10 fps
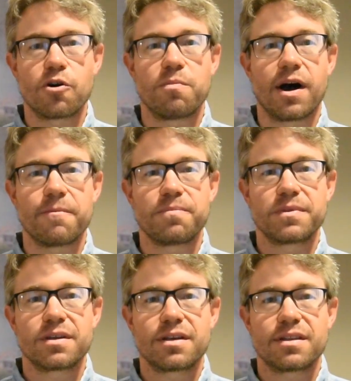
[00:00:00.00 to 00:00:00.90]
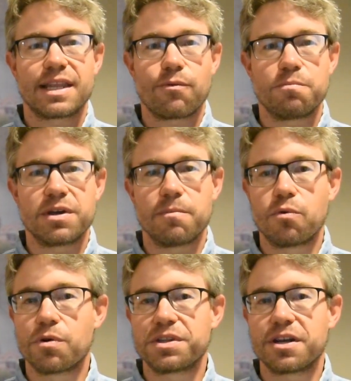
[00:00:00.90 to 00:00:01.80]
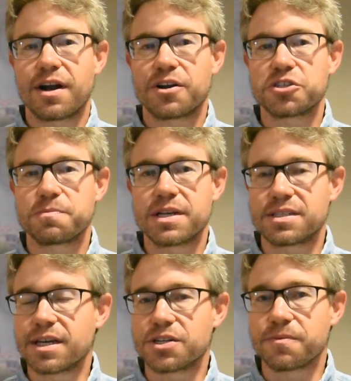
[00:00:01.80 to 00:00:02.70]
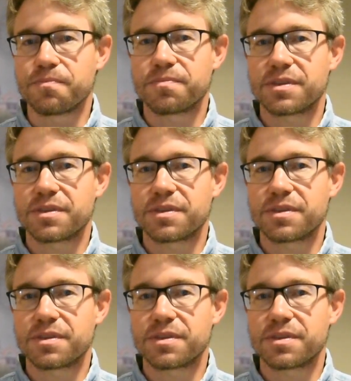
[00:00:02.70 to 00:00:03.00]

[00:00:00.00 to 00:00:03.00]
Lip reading: robot that would be aboard the International Space Station.